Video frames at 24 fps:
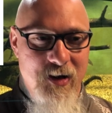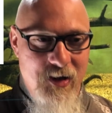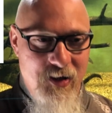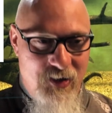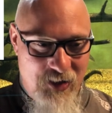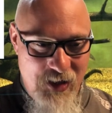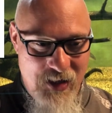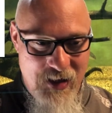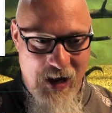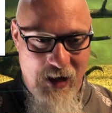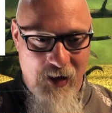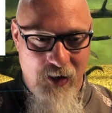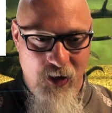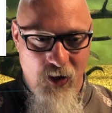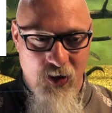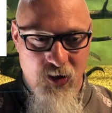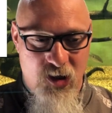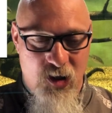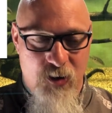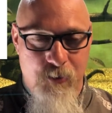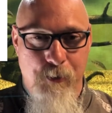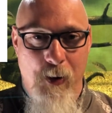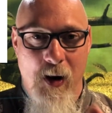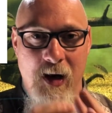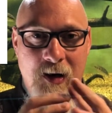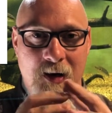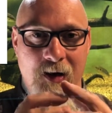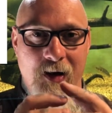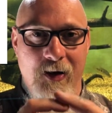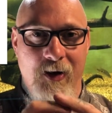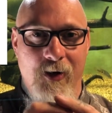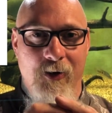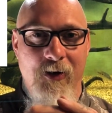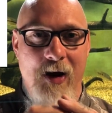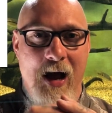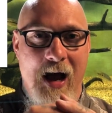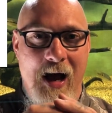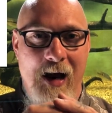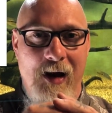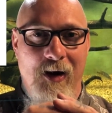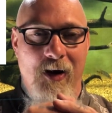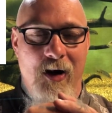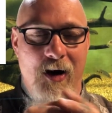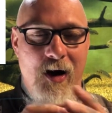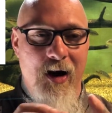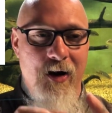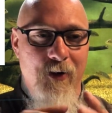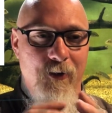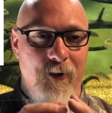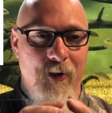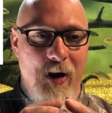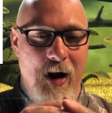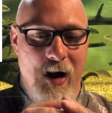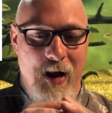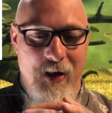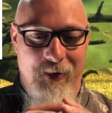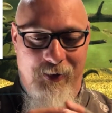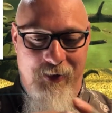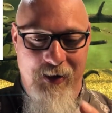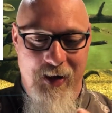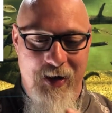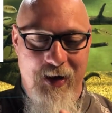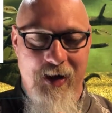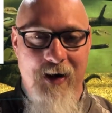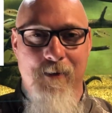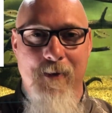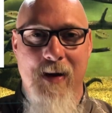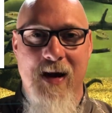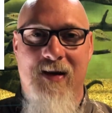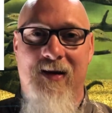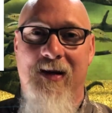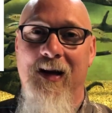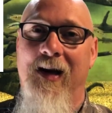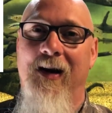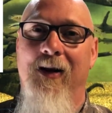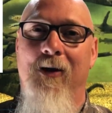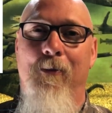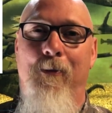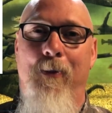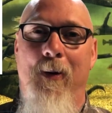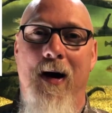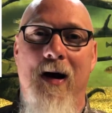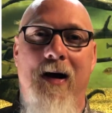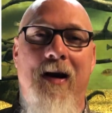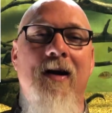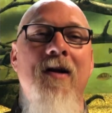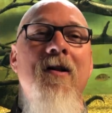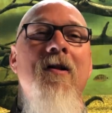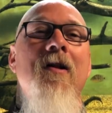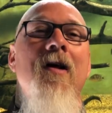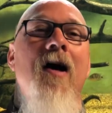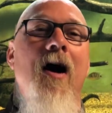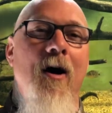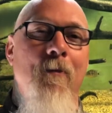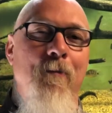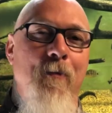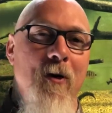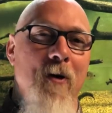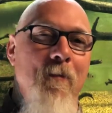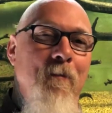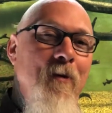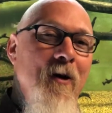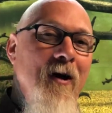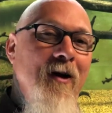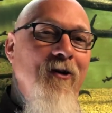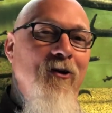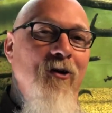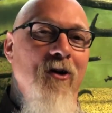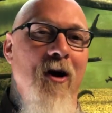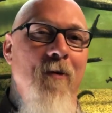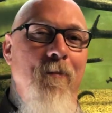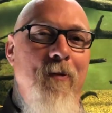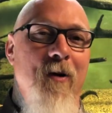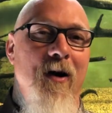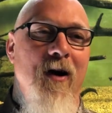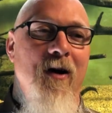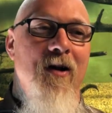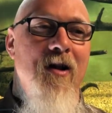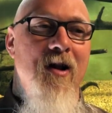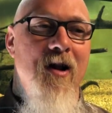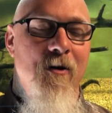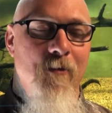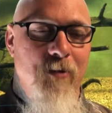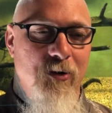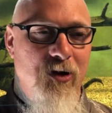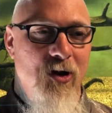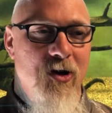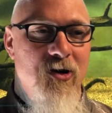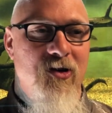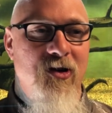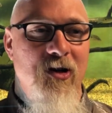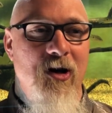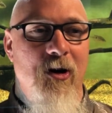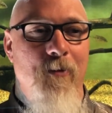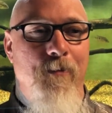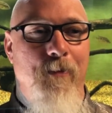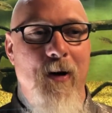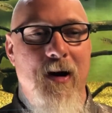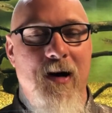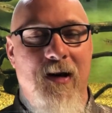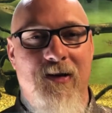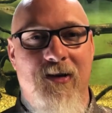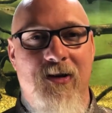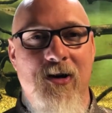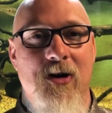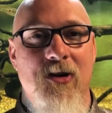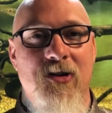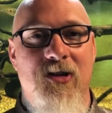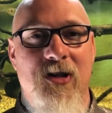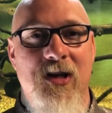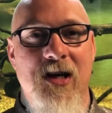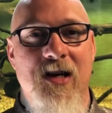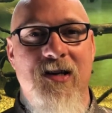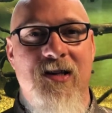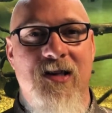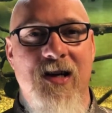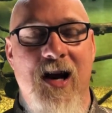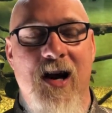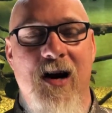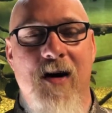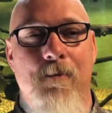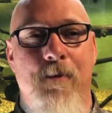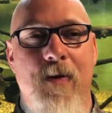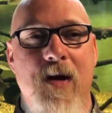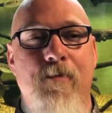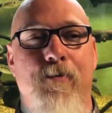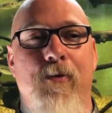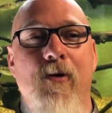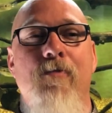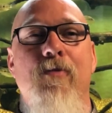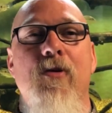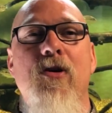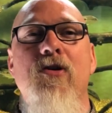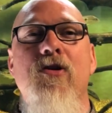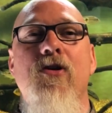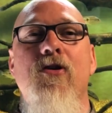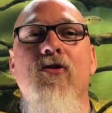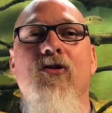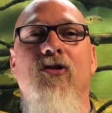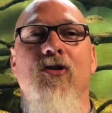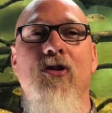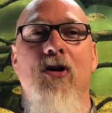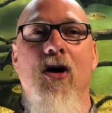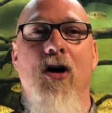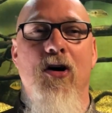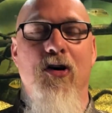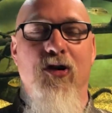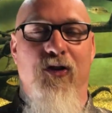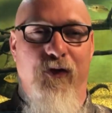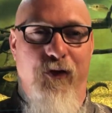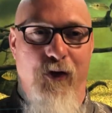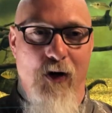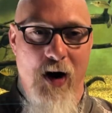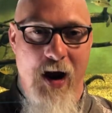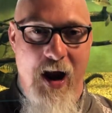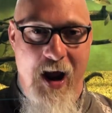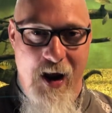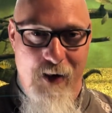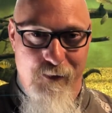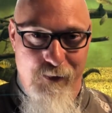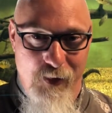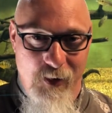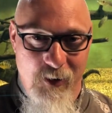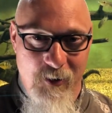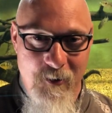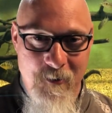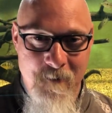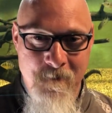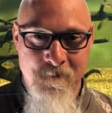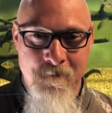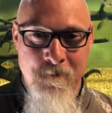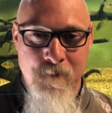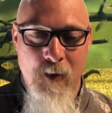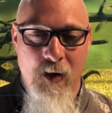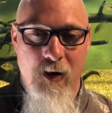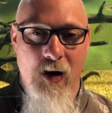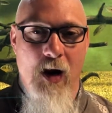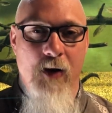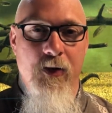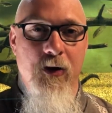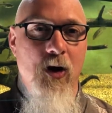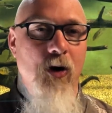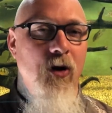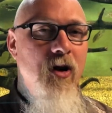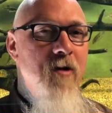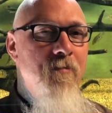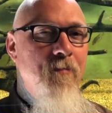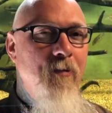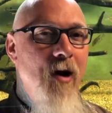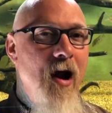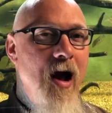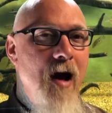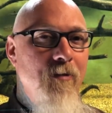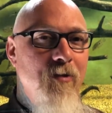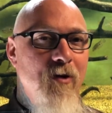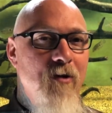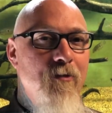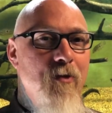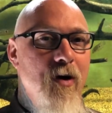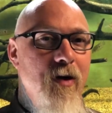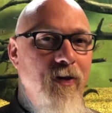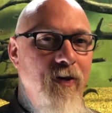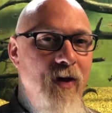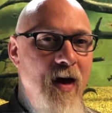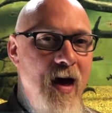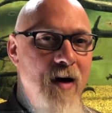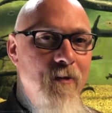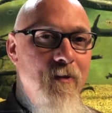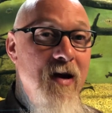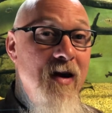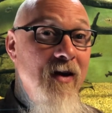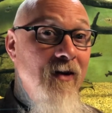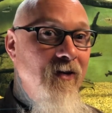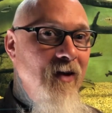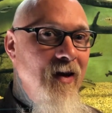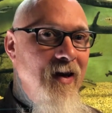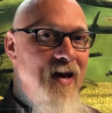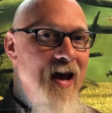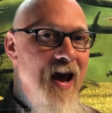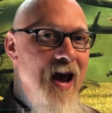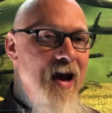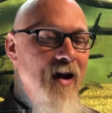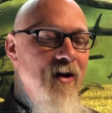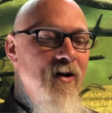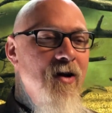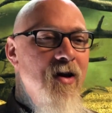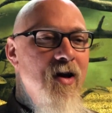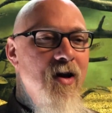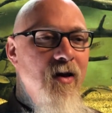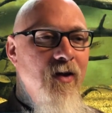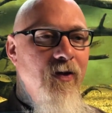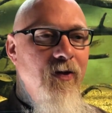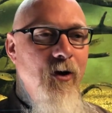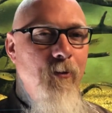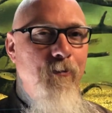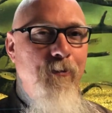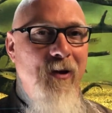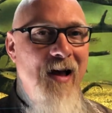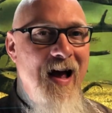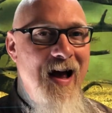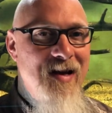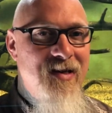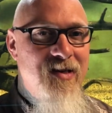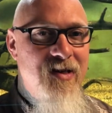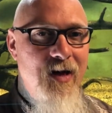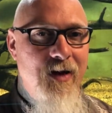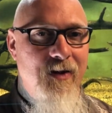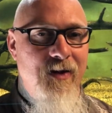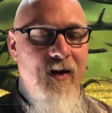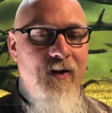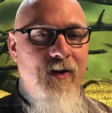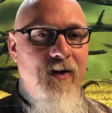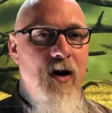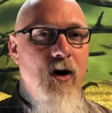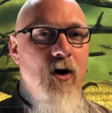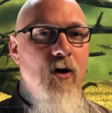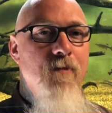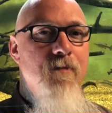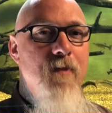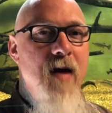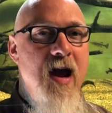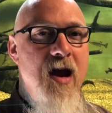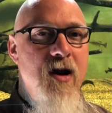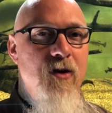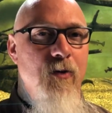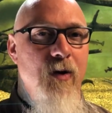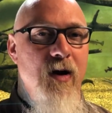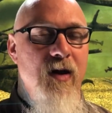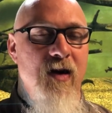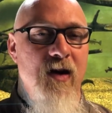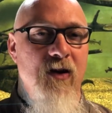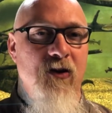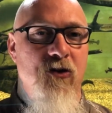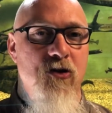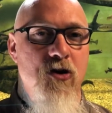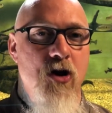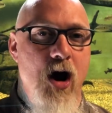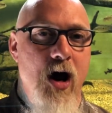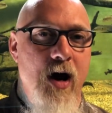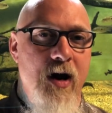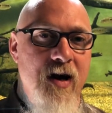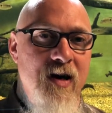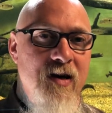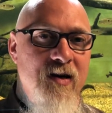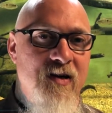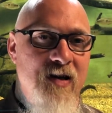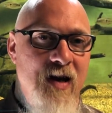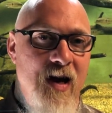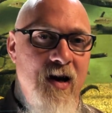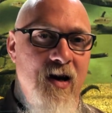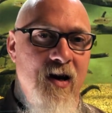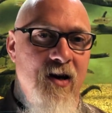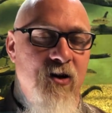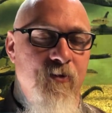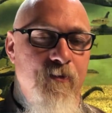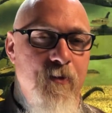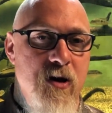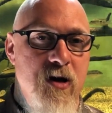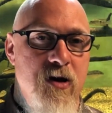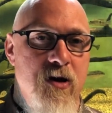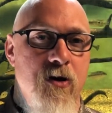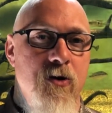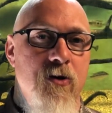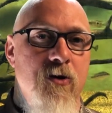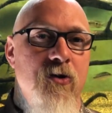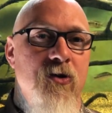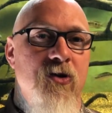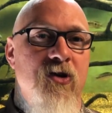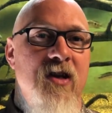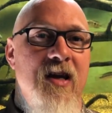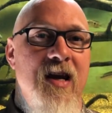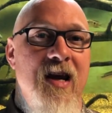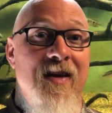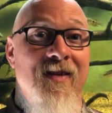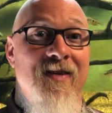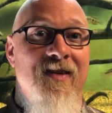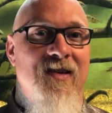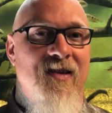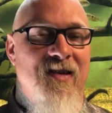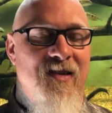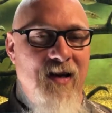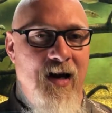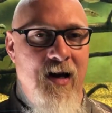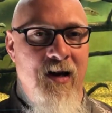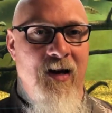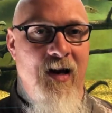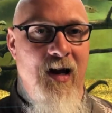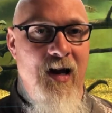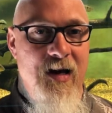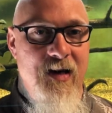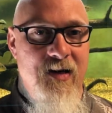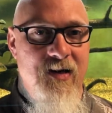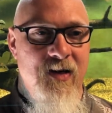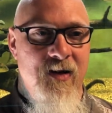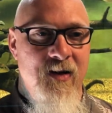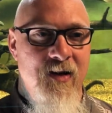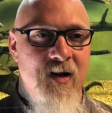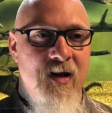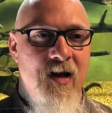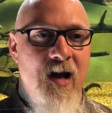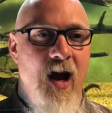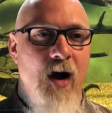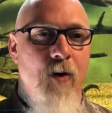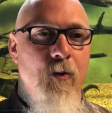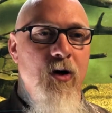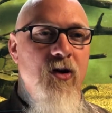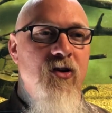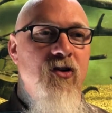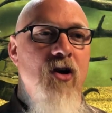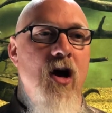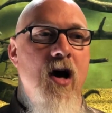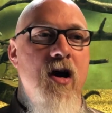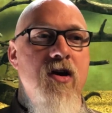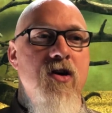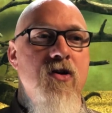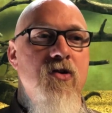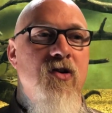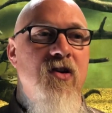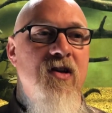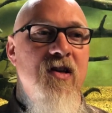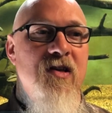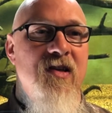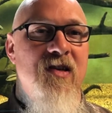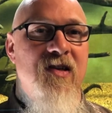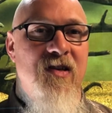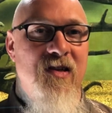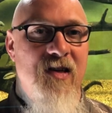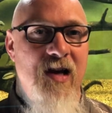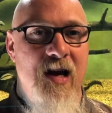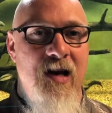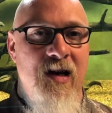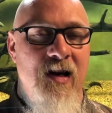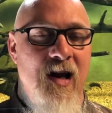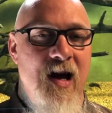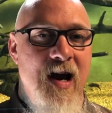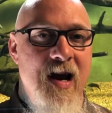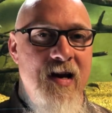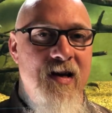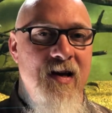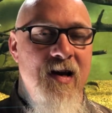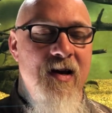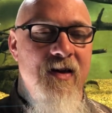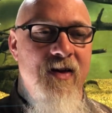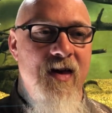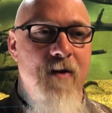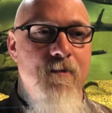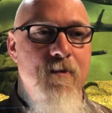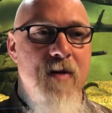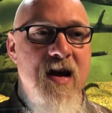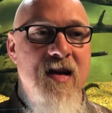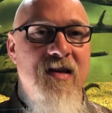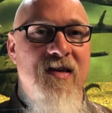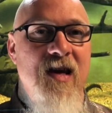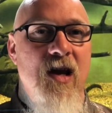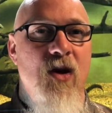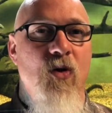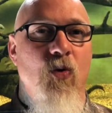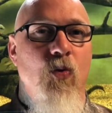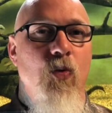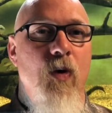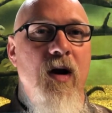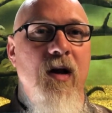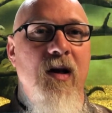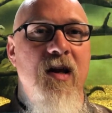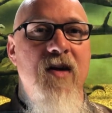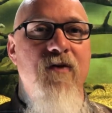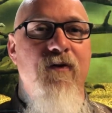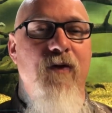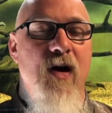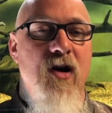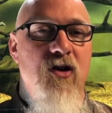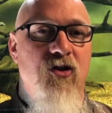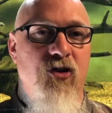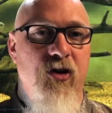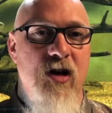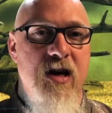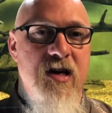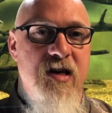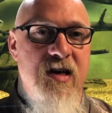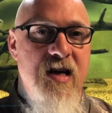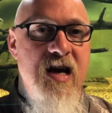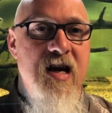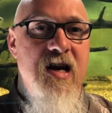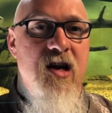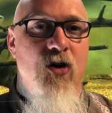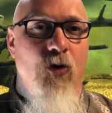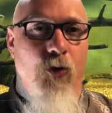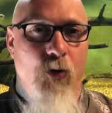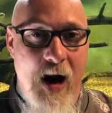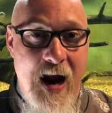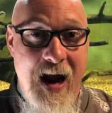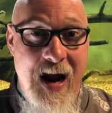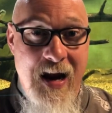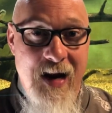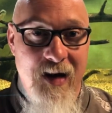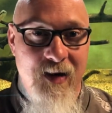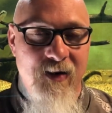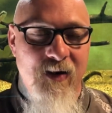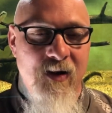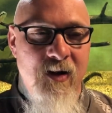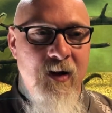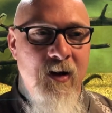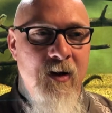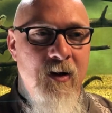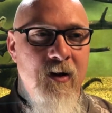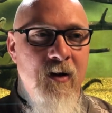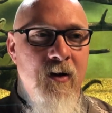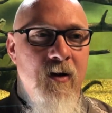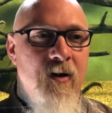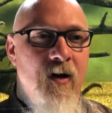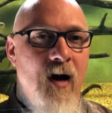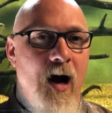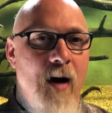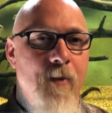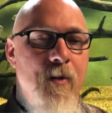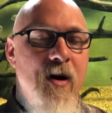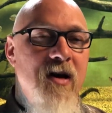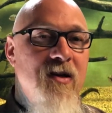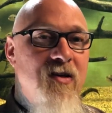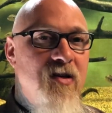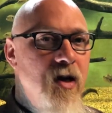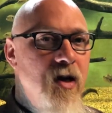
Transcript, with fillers: You see that little spun little nylon thing, and it makes a little puck? I'll put a picture here. But those little pucks, those things there, people have been using those forever. Now, the only problem with them is, again, the plastic that they are made with is not intended to be used in sunlight. And when it's not used in sunlight, that means it will eventually degrade. I'm not